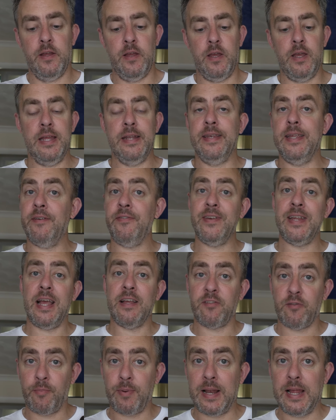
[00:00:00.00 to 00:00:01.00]
It definitely
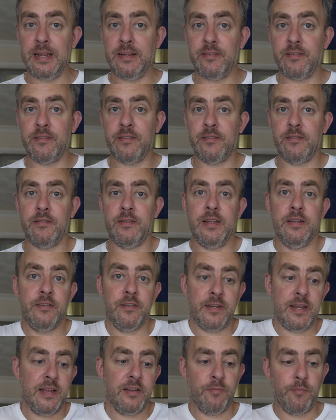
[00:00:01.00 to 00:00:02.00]
has a place in
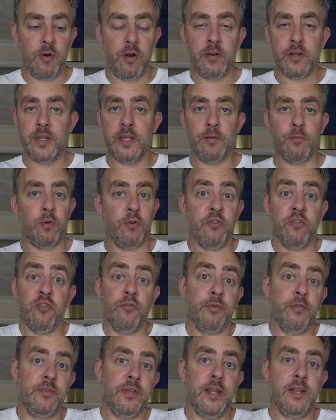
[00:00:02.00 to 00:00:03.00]
today's market,
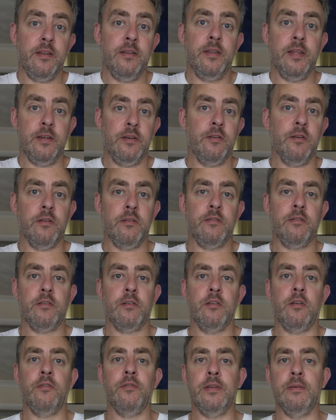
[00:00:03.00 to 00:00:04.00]
100%. It does,
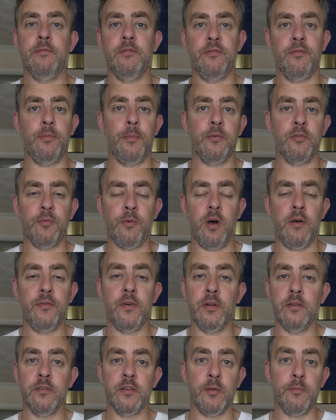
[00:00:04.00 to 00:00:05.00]
because obviously
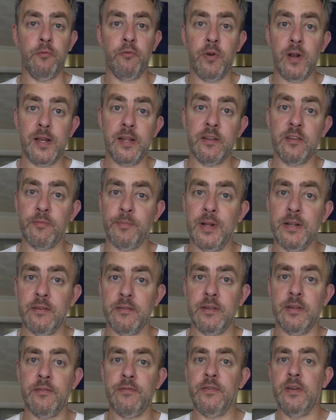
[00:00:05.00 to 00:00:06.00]
smartphones can be really
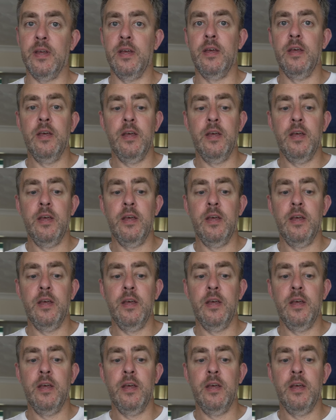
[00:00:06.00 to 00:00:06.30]
expensive.